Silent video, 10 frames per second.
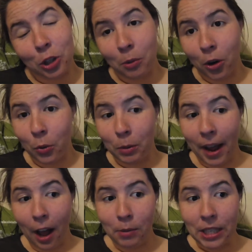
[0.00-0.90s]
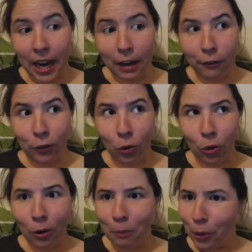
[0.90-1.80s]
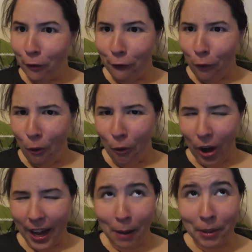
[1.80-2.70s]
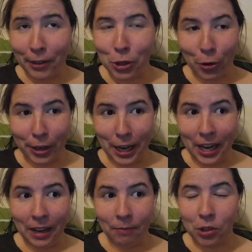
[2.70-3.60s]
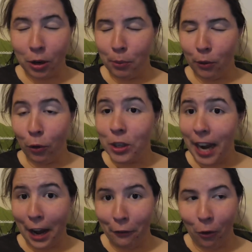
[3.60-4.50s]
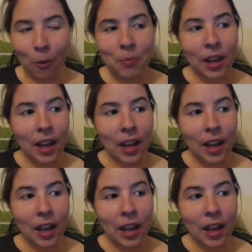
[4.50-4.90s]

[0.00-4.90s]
tomorrow with my update for book 4. I can't believe it's already, sorry, book 4, day 4.